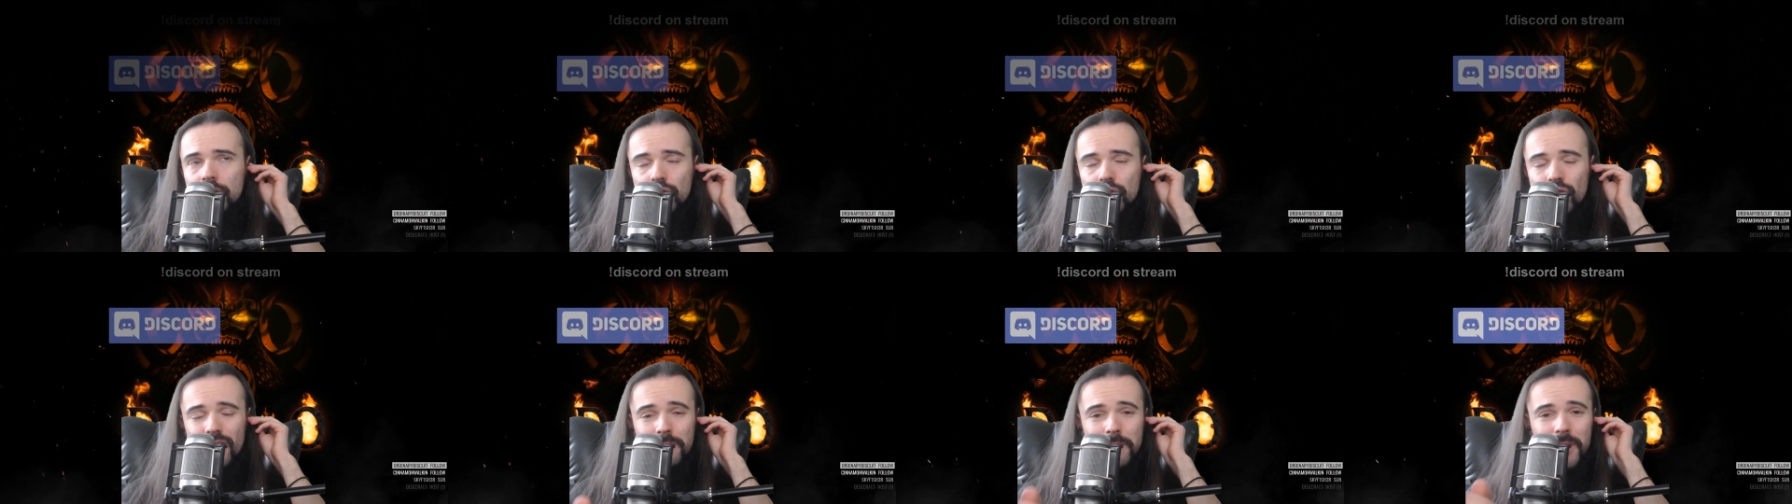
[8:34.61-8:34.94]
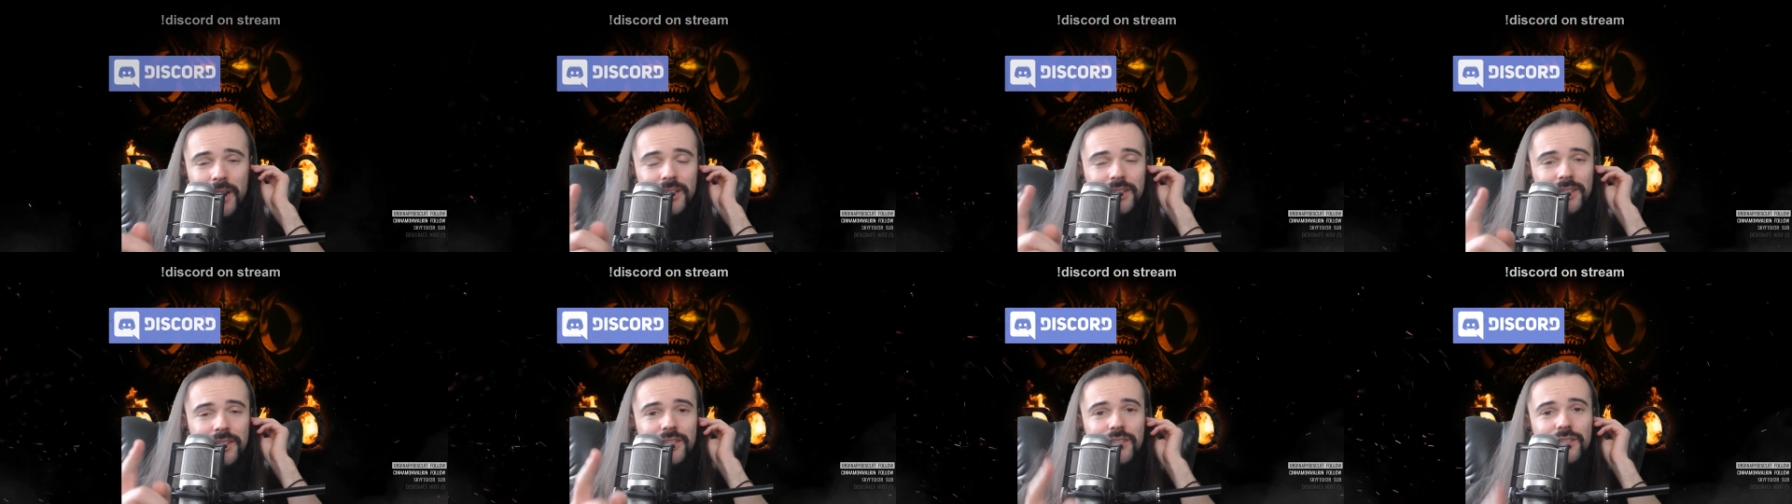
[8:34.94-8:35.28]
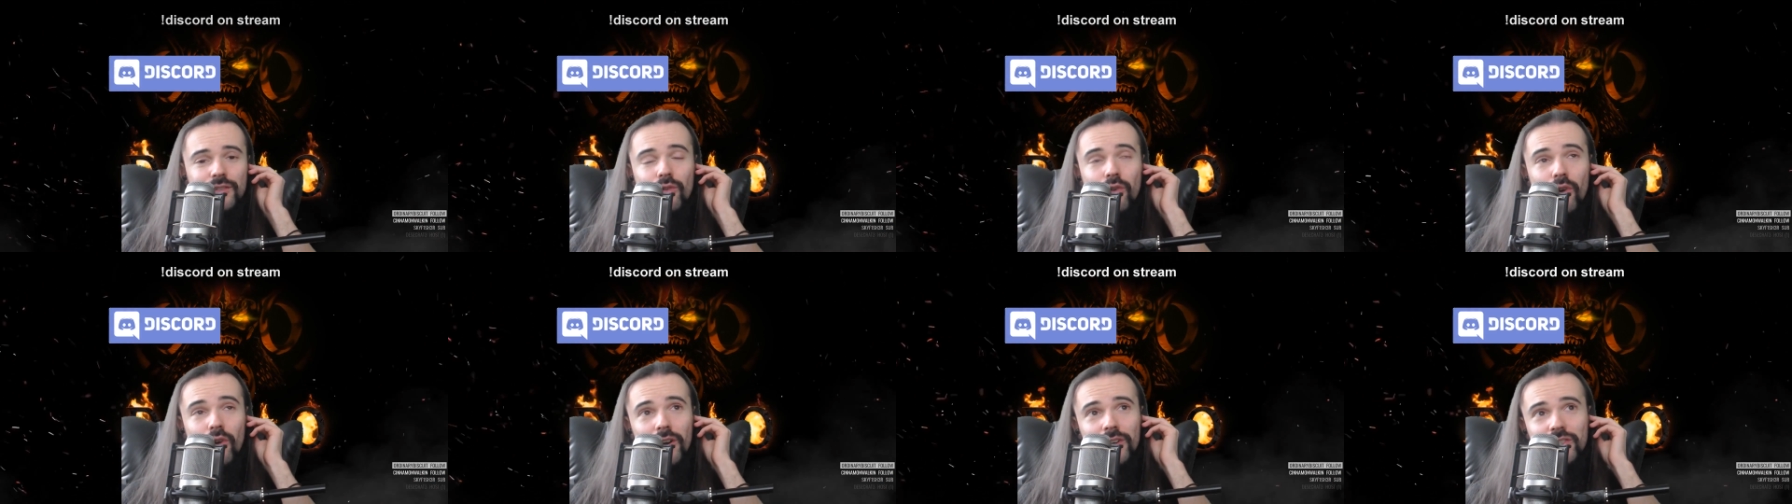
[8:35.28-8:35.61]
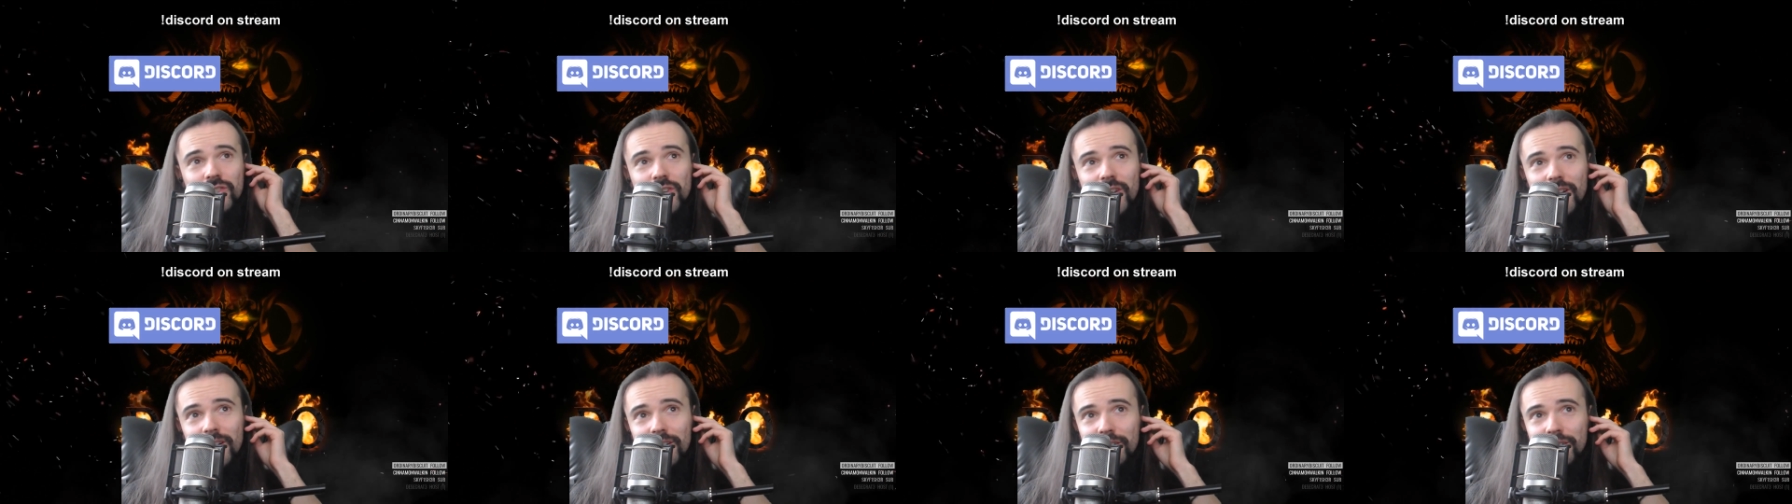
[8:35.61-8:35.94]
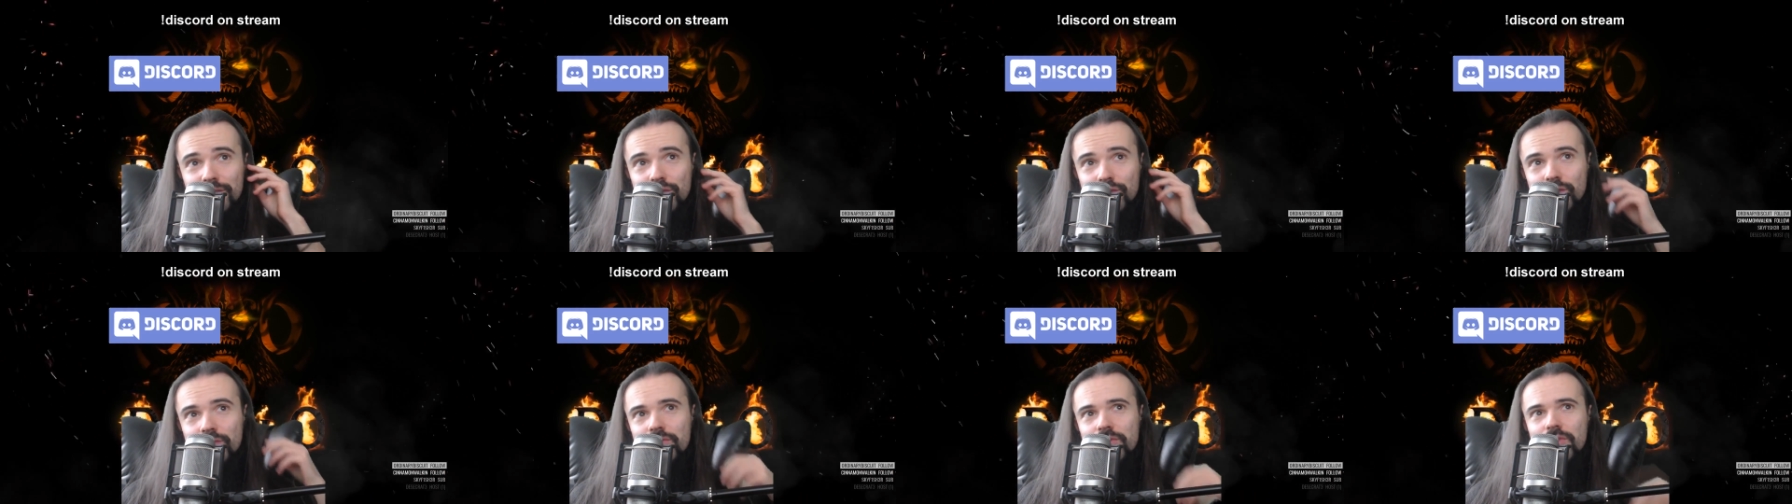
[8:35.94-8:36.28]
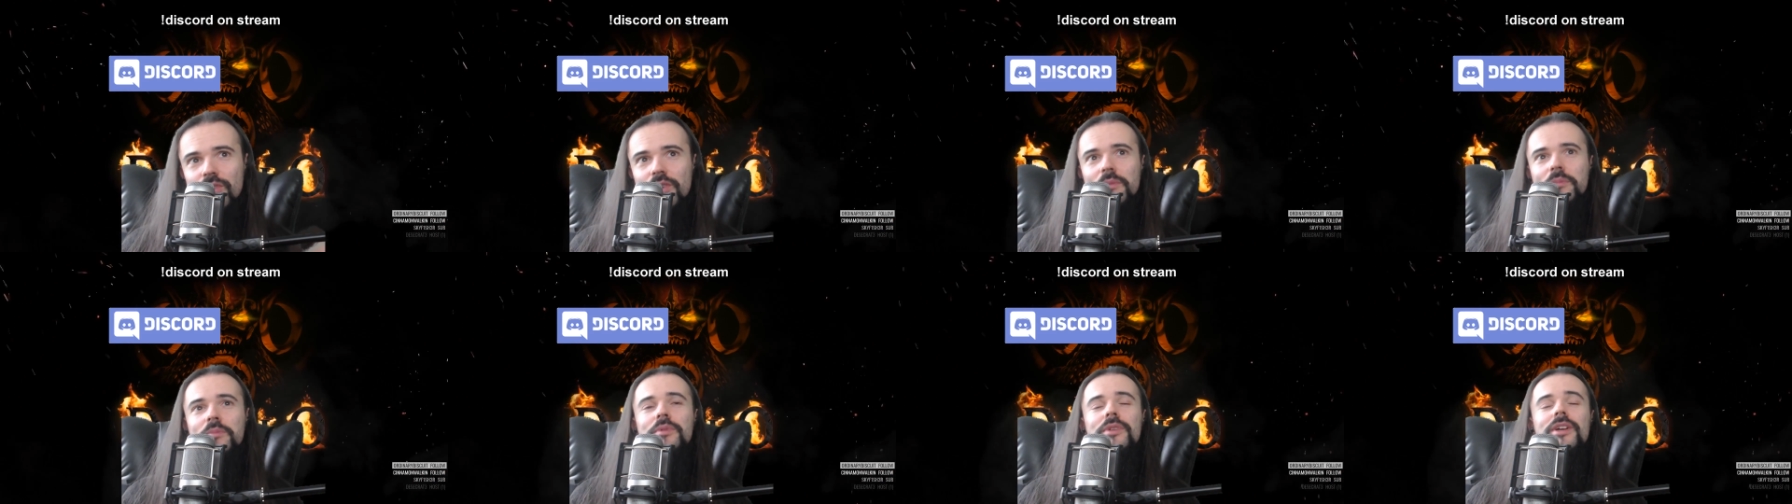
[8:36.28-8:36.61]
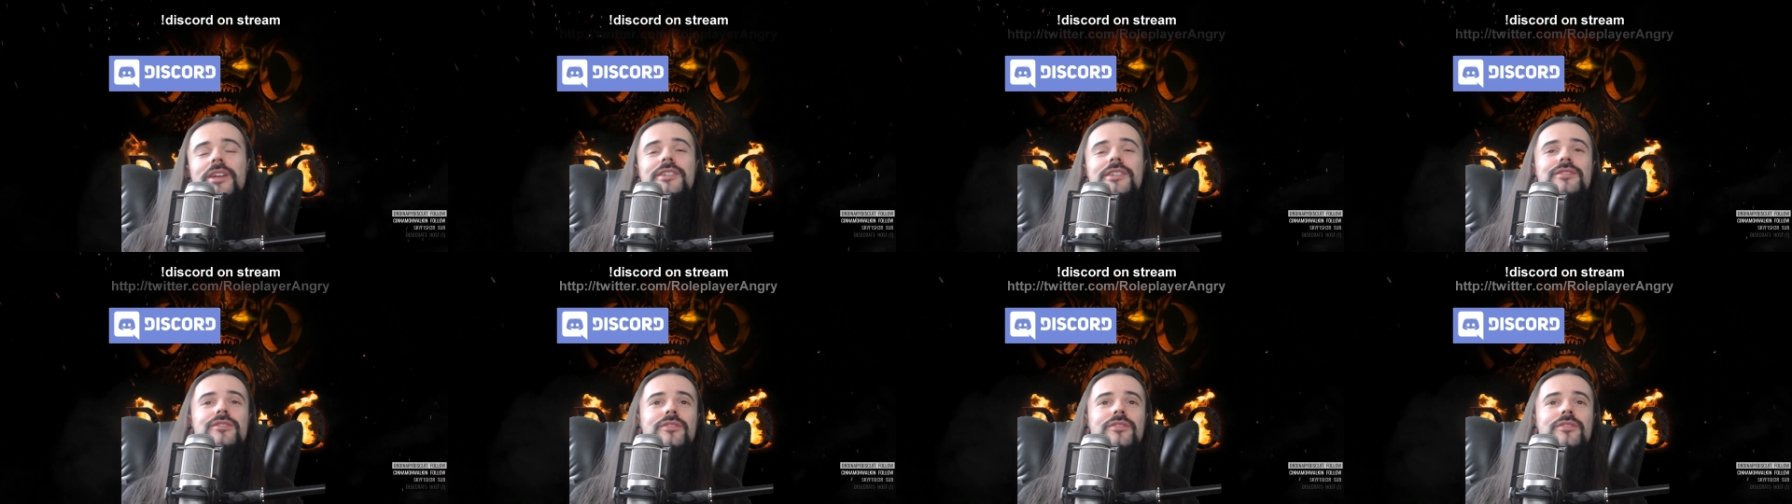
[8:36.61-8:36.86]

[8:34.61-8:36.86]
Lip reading: Join my Discord channel too for a place